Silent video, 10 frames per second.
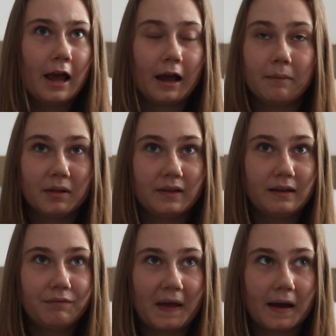I
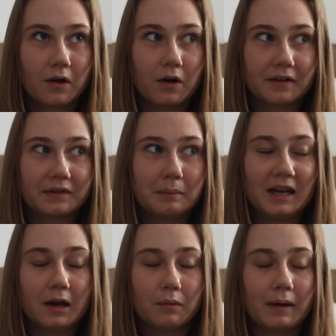believe that cost
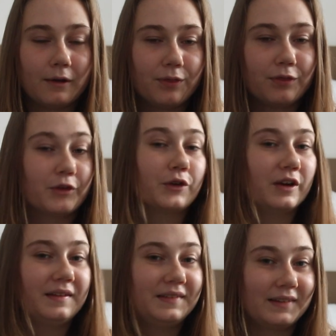me around
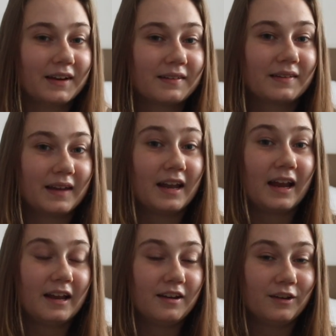36
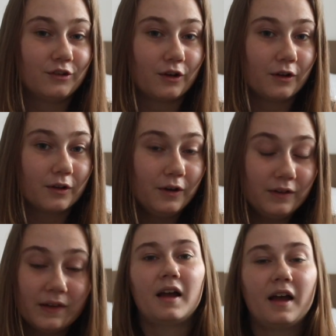Canadian dollars.